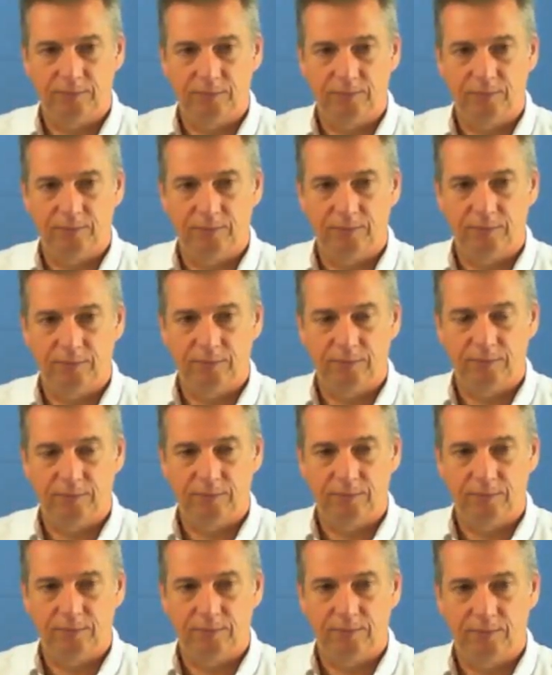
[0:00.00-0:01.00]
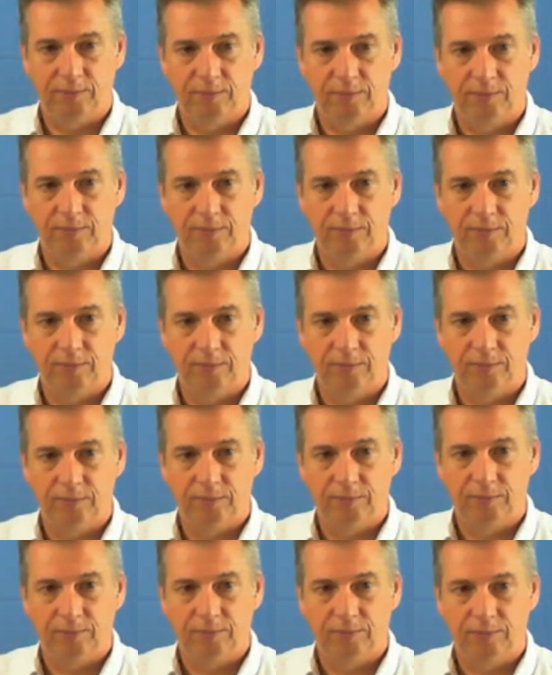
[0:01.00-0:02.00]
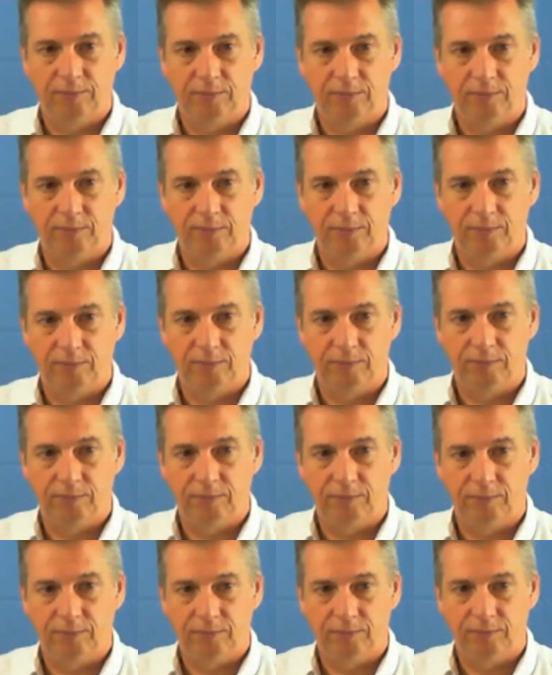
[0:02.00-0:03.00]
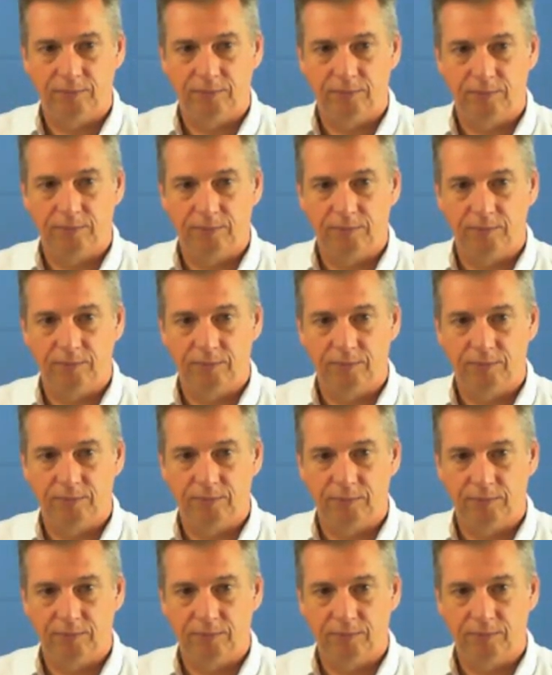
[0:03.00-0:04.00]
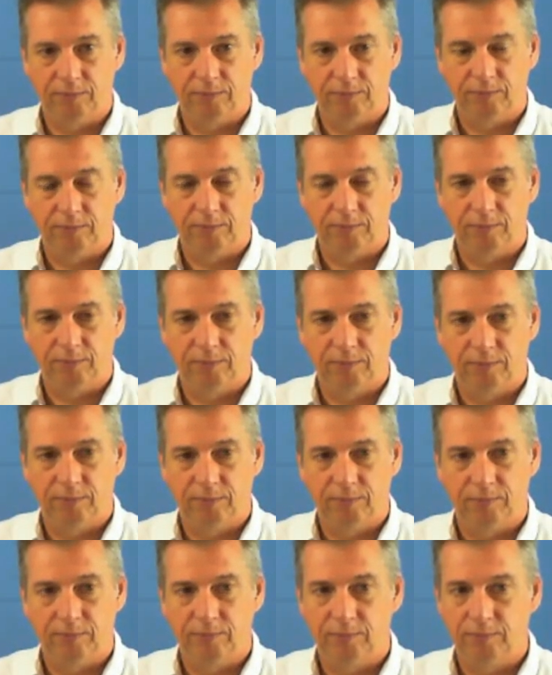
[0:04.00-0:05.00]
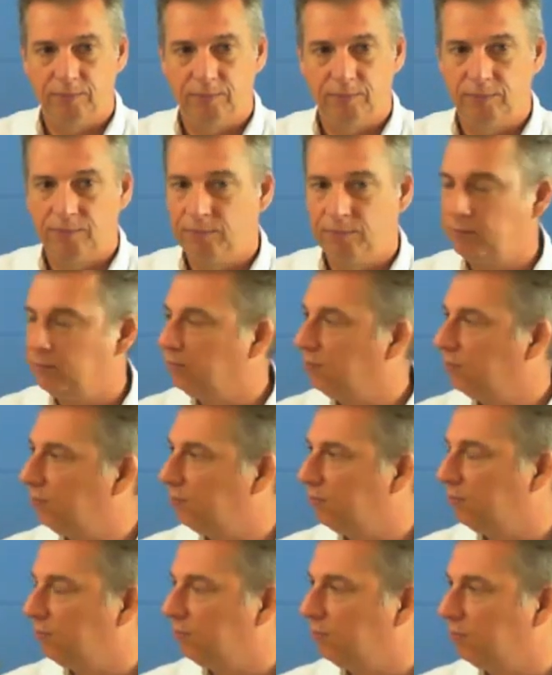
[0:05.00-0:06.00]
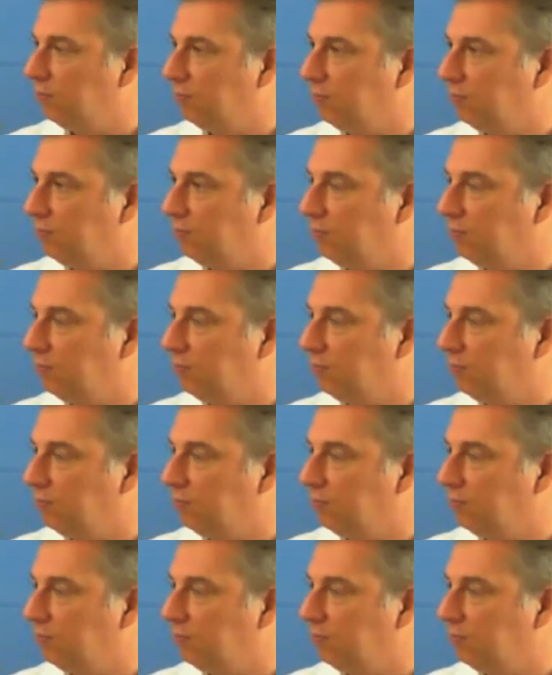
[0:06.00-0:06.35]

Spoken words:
(silent)